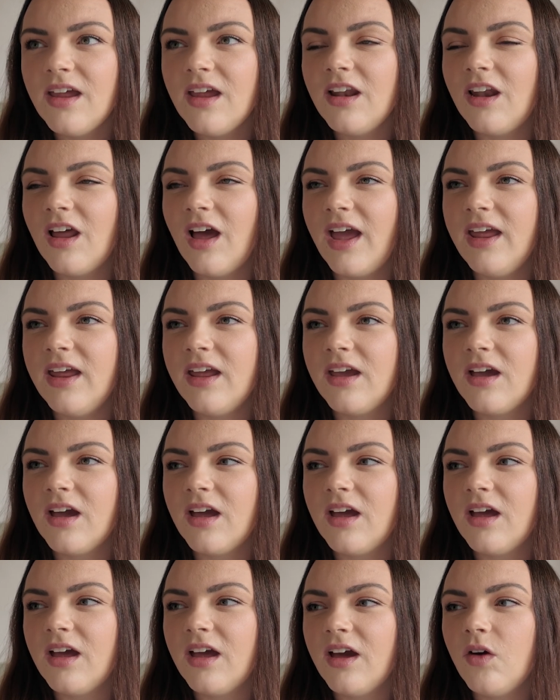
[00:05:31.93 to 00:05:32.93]
Like,
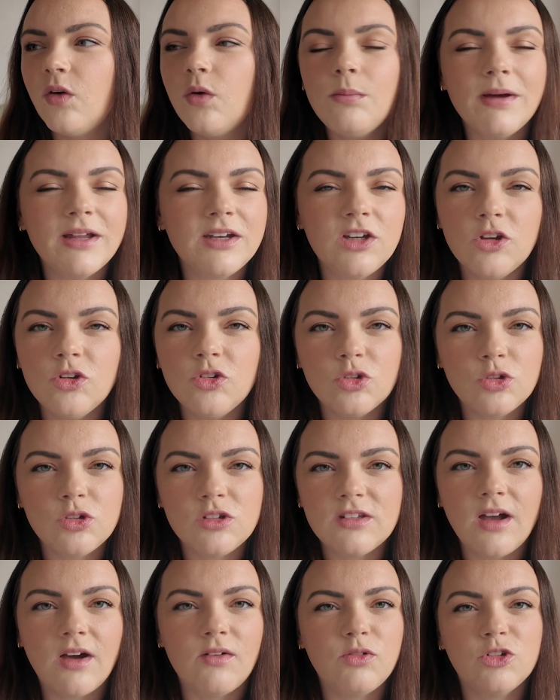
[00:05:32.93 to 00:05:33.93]
all my usual
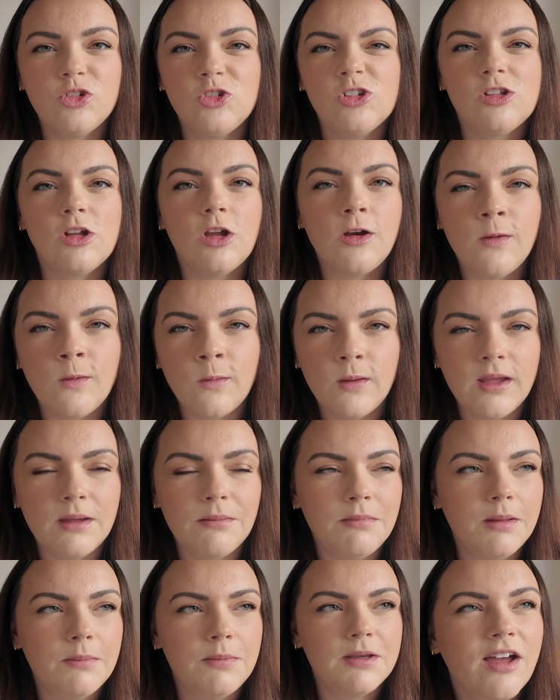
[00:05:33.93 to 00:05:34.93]
stuff was just annoying
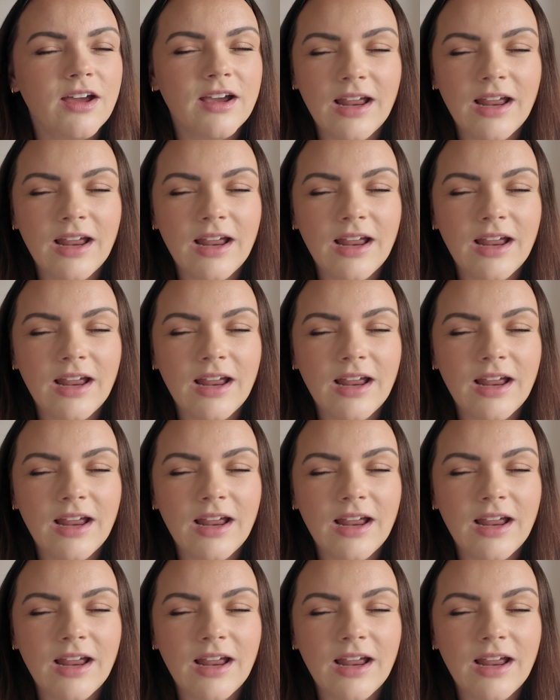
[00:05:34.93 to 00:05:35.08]
me.